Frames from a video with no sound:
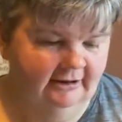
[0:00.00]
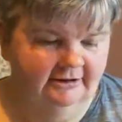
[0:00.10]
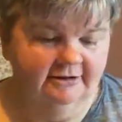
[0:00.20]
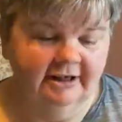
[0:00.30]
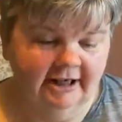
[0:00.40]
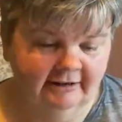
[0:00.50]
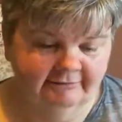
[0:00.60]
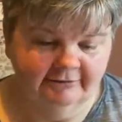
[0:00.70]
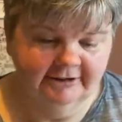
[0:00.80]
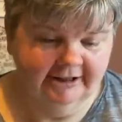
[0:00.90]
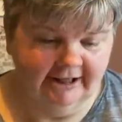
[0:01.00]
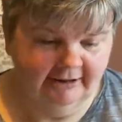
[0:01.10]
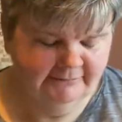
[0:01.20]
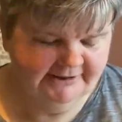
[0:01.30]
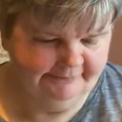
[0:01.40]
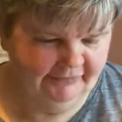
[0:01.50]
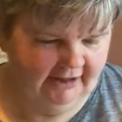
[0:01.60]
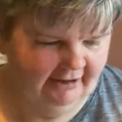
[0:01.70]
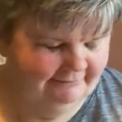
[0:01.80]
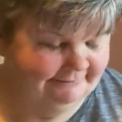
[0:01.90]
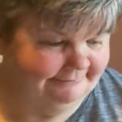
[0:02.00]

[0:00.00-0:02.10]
So yeah, fun and games. My